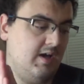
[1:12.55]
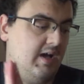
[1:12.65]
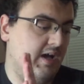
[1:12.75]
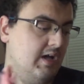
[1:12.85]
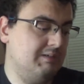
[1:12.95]

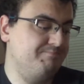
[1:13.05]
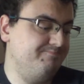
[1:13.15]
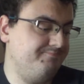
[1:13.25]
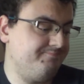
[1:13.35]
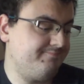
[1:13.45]

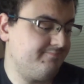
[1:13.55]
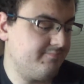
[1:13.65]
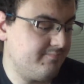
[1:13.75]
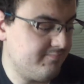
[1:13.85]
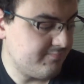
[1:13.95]

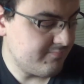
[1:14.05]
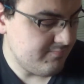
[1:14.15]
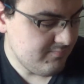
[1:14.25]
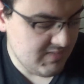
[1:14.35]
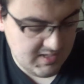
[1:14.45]

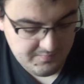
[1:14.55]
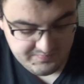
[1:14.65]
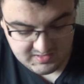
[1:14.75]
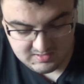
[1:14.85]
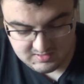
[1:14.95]

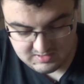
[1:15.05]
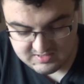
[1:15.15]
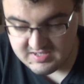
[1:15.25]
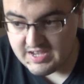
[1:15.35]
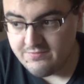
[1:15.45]

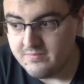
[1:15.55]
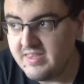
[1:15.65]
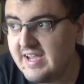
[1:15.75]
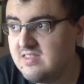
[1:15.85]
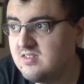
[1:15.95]
Aside
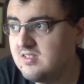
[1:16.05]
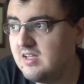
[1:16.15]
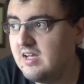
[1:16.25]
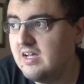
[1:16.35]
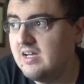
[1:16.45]
from that,
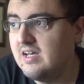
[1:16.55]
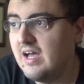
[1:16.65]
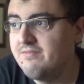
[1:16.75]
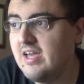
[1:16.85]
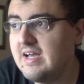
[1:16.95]

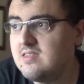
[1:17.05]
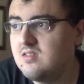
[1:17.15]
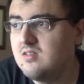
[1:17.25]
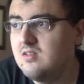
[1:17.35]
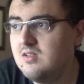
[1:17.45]
I've
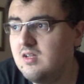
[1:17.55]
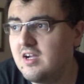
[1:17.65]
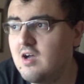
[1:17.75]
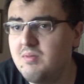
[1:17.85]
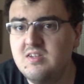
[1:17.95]
got
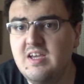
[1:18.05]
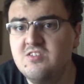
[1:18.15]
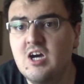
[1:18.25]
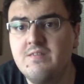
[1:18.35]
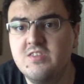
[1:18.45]
a couple of
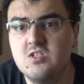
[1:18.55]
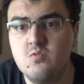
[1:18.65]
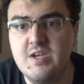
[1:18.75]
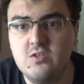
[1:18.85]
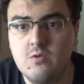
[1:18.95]
days off
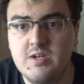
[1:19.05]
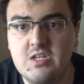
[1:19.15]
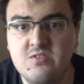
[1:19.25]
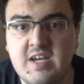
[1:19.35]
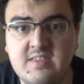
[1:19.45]
this week, so I want
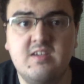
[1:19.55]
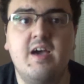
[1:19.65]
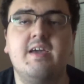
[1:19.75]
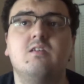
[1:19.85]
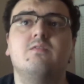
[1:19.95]
to use that to
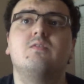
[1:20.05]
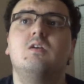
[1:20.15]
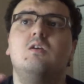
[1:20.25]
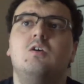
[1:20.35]
kind of